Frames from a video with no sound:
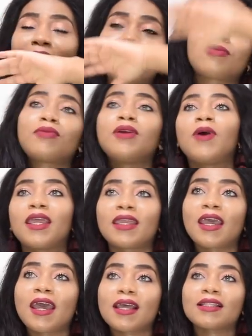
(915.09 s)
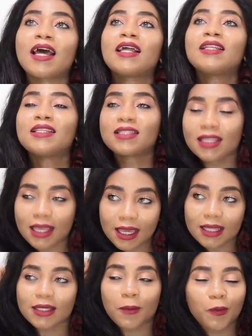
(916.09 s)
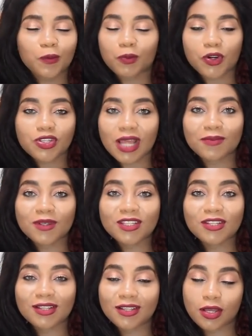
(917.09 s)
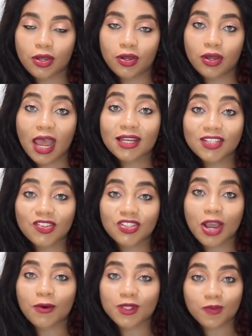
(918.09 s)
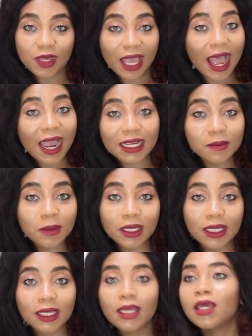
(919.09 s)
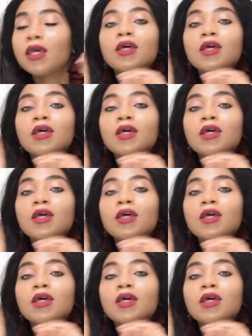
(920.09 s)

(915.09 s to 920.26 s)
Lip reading: The person administering the anesthesia was behind me.